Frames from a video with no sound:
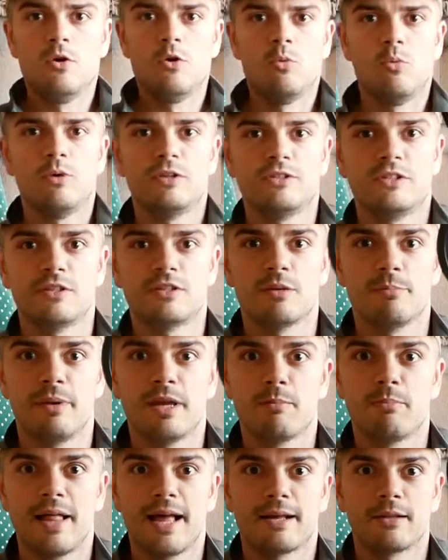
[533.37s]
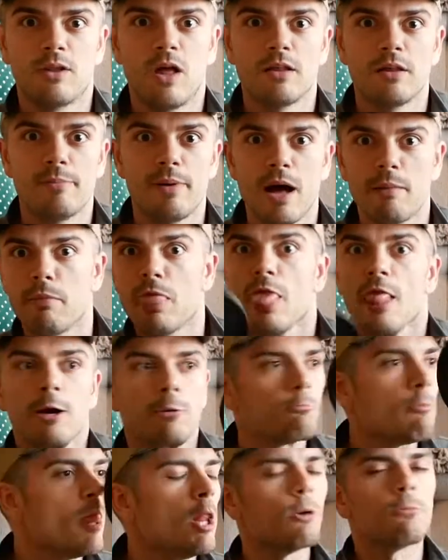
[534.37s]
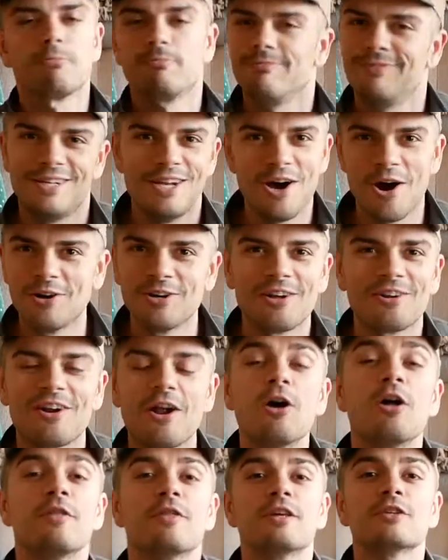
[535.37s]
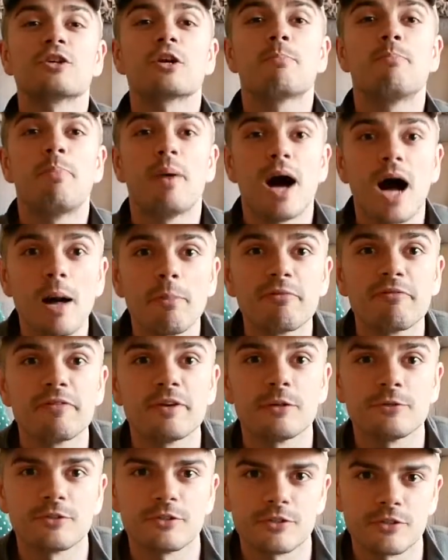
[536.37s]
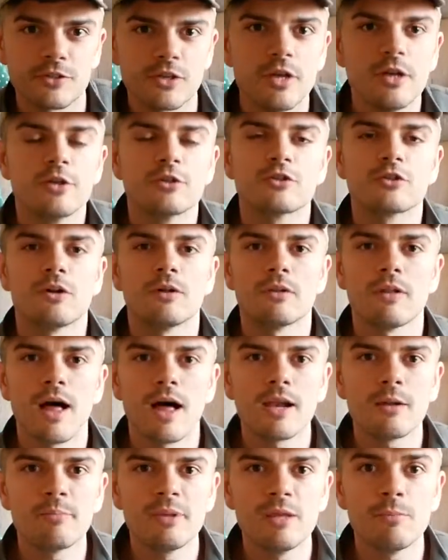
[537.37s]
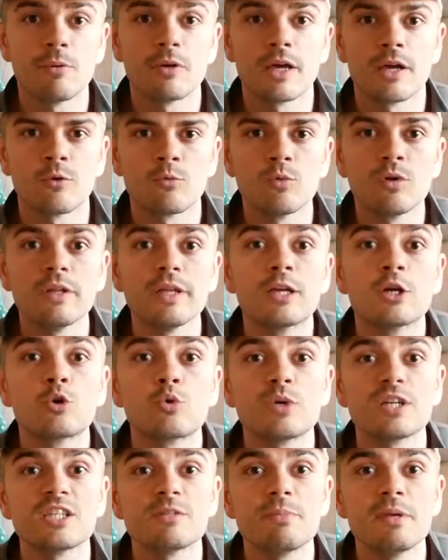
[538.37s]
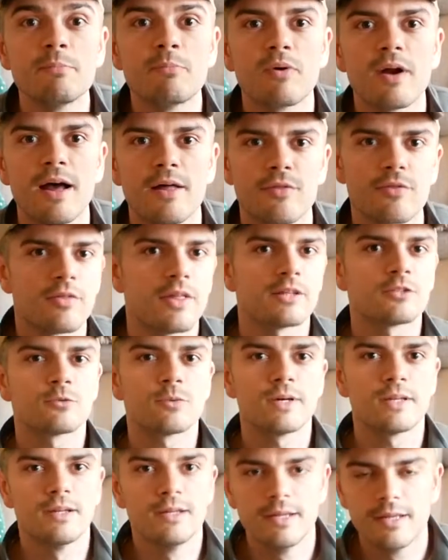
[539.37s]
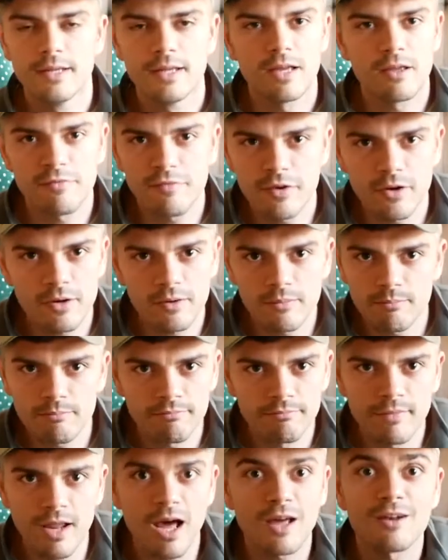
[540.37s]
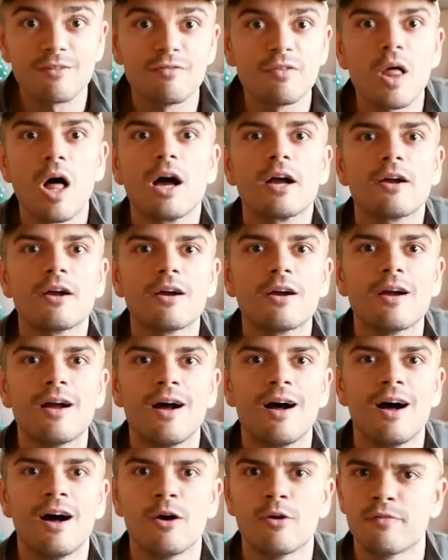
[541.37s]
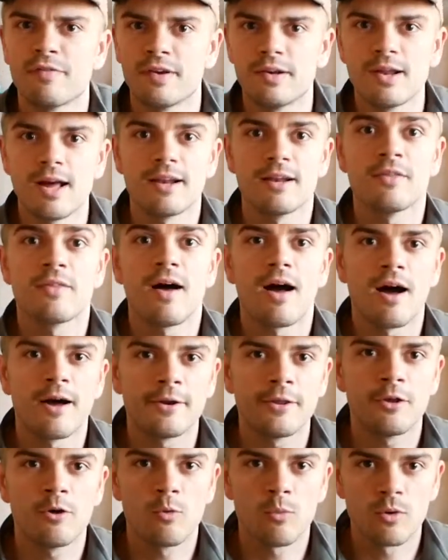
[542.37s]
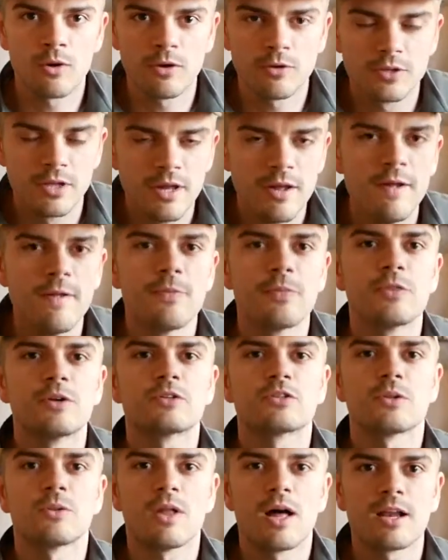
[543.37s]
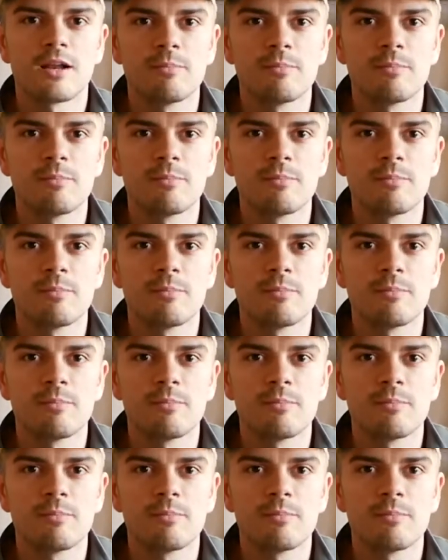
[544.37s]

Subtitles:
What's this, a big black lollipop? No. These are pop filters. So a lot of people get really crispy breath. That's what, if you're not a vlogger, or if you're not in the audio world, there's a lot